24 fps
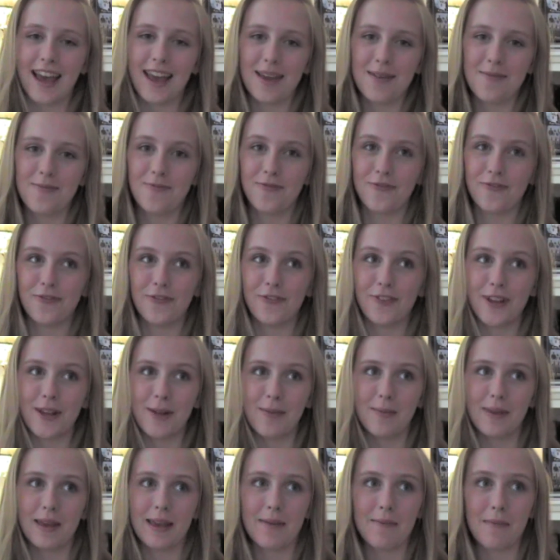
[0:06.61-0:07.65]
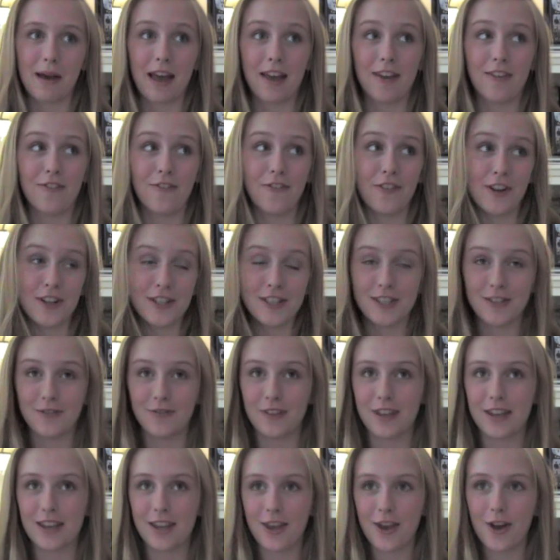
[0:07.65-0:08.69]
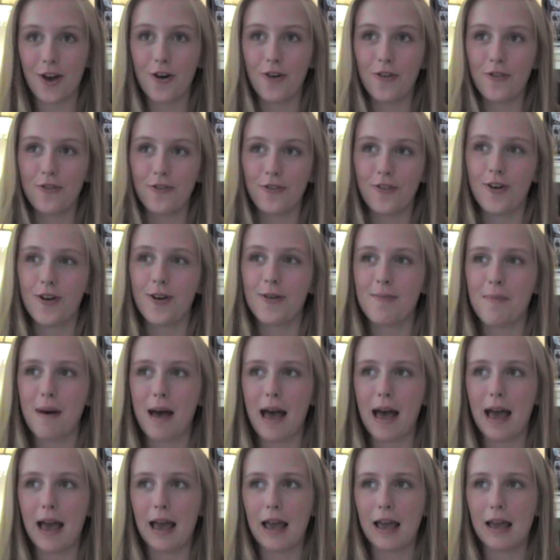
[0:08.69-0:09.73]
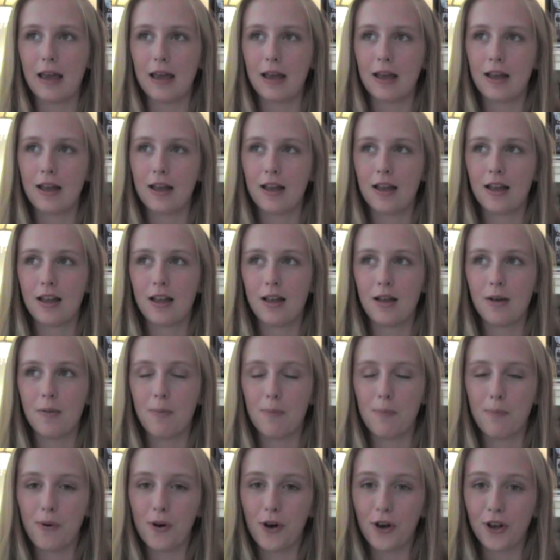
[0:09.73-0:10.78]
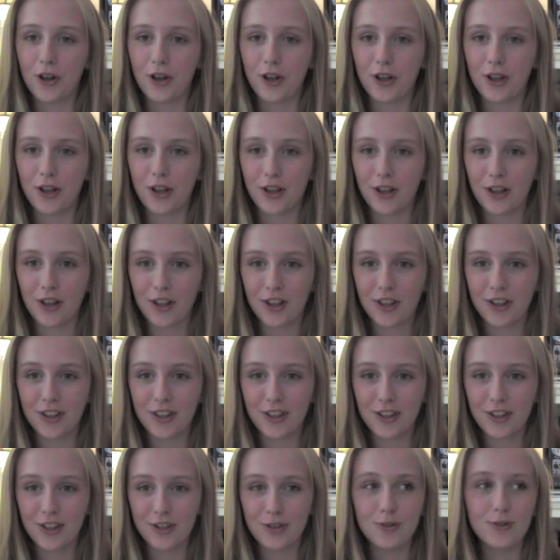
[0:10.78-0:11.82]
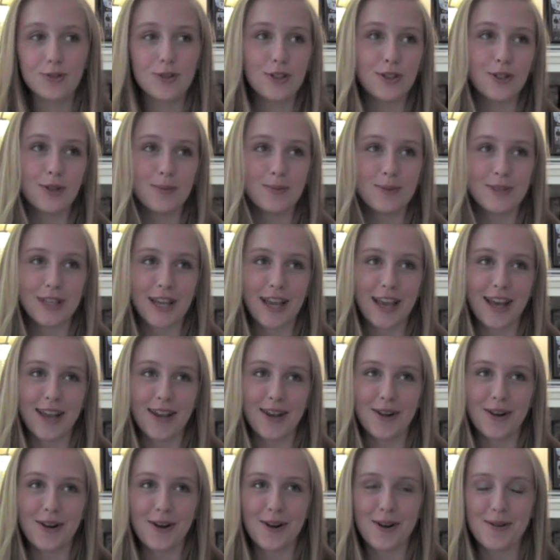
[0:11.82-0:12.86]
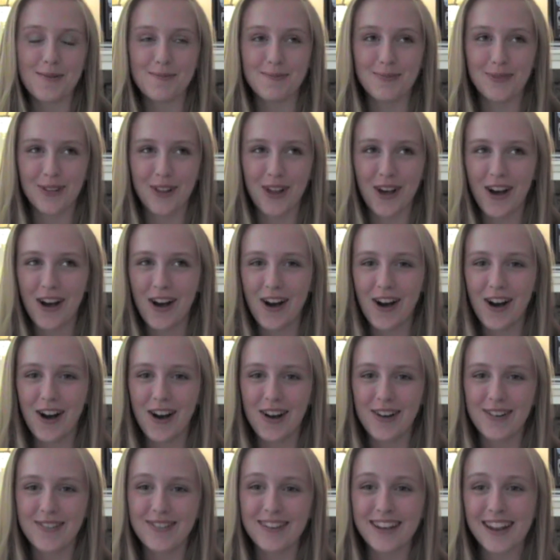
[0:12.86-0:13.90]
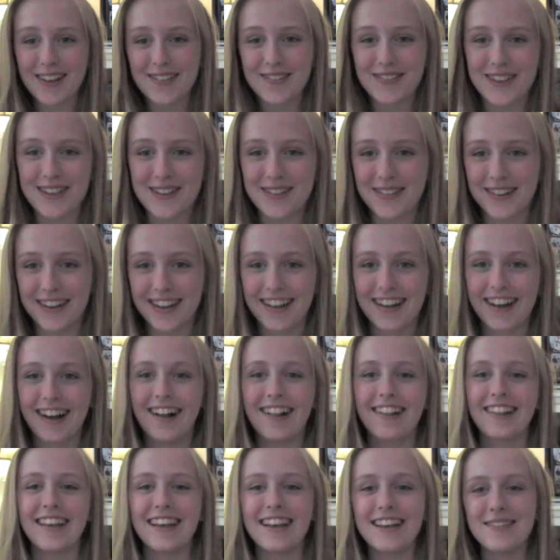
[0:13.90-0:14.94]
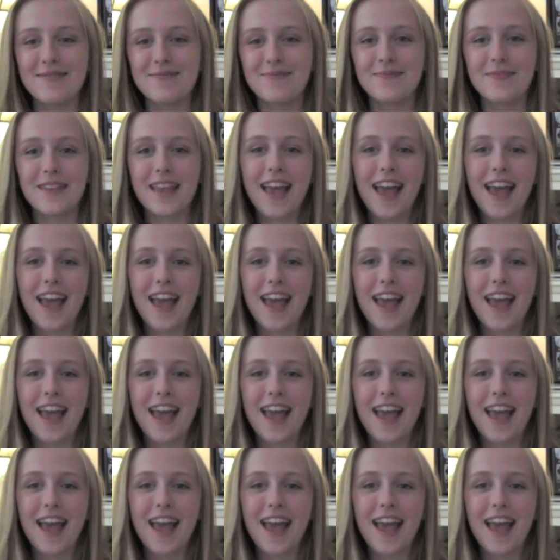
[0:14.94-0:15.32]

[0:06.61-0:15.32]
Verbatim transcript: I am filming my first video for my book YouTube channel, blog, whatever you want to call it.